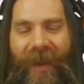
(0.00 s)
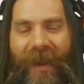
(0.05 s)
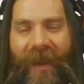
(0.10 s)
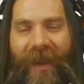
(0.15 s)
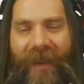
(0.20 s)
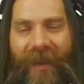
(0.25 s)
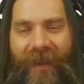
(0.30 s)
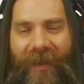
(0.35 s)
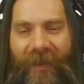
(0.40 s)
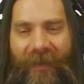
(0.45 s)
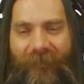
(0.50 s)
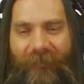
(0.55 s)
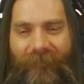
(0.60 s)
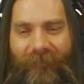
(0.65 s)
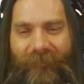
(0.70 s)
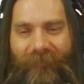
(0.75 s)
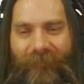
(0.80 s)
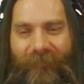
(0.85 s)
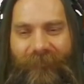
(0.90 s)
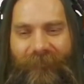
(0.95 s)

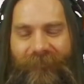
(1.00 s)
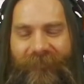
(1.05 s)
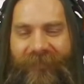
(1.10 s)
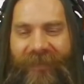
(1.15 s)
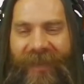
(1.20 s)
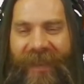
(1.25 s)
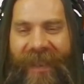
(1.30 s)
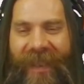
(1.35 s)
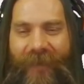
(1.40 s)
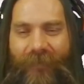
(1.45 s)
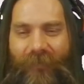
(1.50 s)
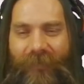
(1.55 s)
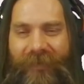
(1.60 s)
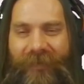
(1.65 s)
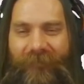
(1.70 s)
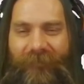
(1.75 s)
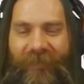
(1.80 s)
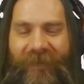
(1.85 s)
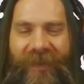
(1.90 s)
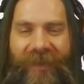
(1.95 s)
It
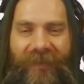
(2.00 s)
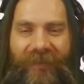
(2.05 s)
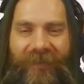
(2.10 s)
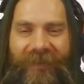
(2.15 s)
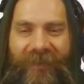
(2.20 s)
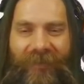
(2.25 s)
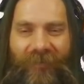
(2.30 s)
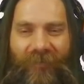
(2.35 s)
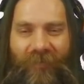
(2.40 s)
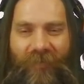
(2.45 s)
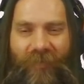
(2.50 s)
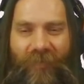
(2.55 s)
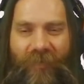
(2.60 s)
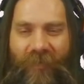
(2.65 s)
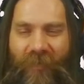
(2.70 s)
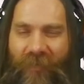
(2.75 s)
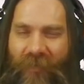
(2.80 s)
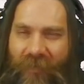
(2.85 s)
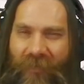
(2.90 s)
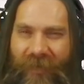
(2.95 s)
would be a little
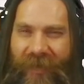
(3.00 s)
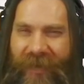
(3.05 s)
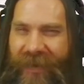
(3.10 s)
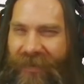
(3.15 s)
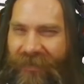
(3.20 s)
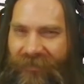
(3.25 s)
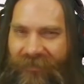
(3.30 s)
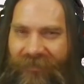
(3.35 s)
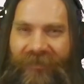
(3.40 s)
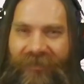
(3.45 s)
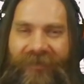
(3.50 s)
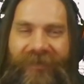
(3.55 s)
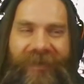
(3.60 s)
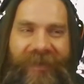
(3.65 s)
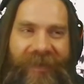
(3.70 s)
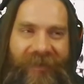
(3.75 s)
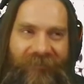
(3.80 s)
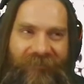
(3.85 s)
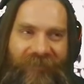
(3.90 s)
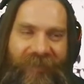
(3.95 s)
weird
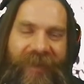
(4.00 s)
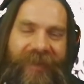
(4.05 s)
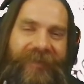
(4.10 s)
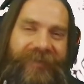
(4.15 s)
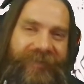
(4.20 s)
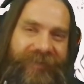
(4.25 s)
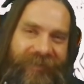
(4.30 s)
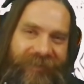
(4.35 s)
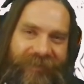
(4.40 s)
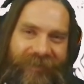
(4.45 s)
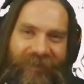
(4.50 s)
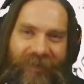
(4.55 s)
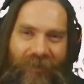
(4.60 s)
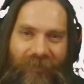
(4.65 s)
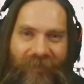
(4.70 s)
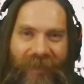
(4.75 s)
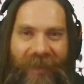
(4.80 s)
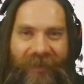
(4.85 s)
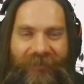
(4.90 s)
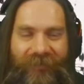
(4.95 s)
if they didn't
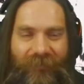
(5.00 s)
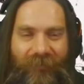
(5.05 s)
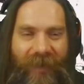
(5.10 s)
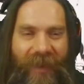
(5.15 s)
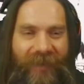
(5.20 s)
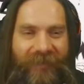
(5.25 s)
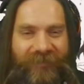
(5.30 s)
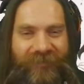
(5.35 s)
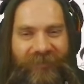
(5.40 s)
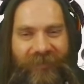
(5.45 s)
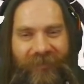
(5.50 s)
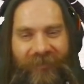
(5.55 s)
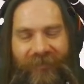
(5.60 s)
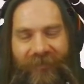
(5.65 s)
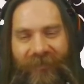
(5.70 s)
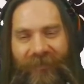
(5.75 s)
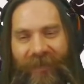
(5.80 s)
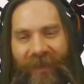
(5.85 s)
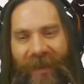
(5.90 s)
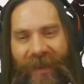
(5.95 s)
go that
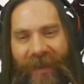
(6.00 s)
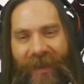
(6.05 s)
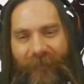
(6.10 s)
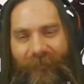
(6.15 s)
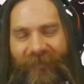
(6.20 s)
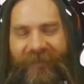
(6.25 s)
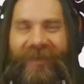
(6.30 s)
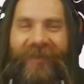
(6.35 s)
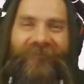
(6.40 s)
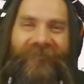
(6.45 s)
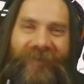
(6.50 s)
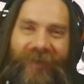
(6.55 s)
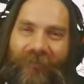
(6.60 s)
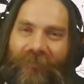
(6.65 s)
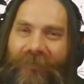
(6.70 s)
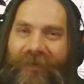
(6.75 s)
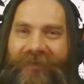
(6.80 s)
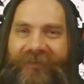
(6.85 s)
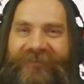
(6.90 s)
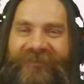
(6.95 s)
direction. But they've
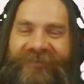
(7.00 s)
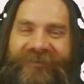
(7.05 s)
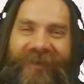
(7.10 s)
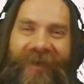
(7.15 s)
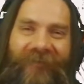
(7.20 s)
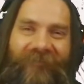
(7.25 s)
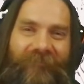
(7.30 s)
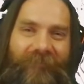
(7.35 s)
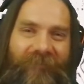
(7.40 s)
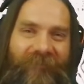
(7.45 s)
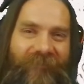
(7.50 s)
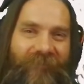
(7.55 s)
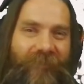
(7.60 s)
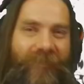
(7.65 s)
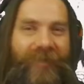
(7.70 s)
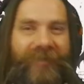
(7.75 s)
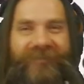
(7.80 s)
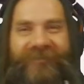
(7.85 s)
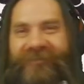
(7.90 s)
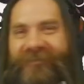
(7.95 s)
done weird stuff
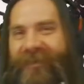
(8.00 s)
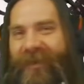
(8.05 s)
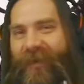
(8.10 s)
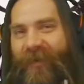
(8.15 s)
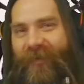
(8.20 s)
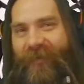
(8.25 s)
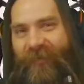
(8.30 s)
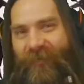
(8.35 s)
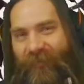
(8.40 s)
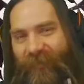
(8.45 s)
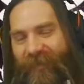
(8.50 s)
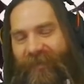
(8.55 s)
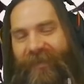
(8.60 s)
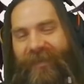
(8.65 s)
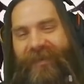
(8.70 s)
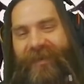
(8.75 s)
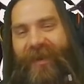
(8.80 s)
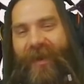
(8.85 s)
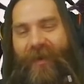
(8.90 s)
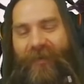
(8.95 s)
before, so who
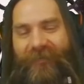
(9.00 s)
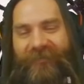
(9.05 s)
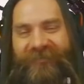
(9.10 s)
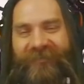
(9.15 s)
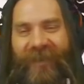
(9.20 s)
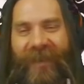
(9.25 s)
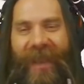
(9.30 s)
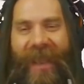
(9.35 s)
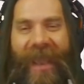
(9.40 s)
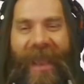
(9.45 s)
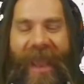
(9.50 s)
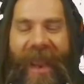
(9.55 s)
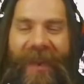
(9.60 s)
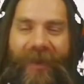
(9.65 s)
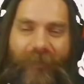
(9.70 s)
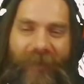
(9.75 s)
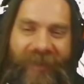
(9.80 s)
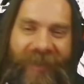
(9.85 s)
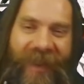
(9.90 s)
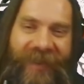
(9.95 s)
really knows?
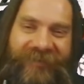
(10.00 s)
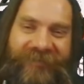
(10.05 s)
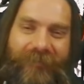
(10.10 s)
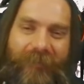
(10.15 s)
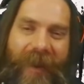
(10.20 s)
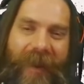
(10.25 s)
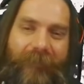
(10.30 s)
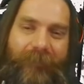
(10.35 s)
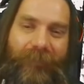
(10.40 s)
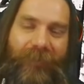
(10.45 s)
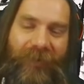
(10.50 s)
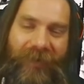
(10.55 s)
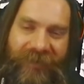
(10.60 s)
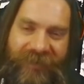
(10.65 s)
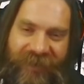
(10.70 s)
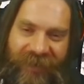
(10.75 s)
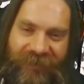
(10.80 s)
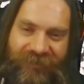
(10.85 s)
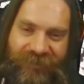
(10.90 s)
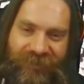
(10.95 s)
Anyway, that's my
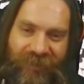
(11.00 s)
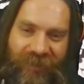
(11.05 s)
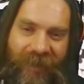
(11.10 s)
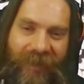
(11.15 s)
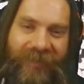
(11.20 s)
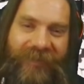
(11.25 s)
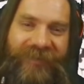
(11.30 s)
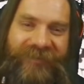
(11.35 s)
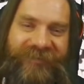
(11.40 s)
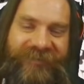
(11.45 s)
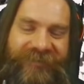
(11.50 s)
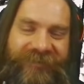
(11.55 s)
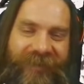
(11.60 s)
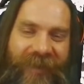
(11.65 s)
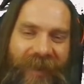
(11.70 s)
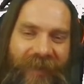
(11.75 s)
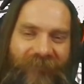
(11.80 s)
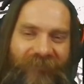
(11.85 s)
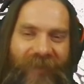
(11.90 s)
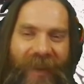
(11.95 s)
prediction on this
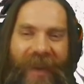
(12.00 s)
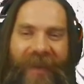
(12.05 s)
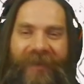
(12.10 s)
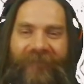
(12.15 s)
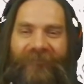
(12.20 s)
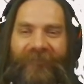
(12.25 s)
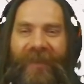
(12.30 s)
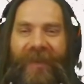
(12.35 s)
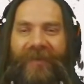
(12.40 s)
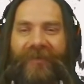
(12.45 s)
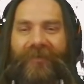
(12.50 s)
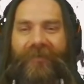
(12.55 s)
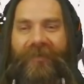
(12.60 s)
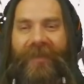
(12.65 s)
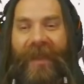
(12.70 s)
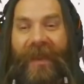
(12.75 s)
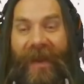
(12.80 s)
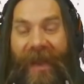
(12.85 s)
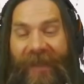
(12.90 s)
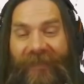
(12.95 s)
stuff, and if they do
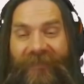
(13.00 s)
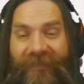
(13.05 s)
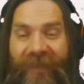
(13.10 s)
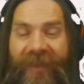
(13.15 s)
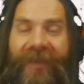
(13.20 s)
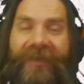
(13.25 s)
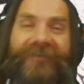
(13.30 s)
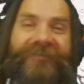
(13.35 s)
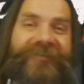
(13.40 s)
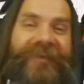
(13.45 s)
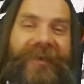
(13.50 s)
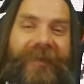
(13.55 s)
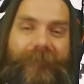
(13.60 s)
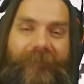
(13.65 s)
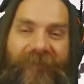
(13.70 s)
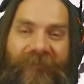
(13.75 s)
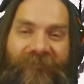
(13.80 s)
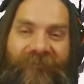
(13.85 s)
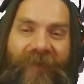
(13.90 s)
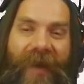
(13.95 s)
that, I think it's going to
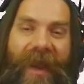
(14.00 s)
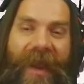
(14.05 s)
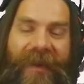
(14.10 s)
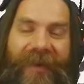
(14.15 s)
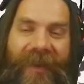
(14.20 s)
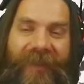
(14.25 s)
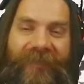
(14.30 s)
be fine.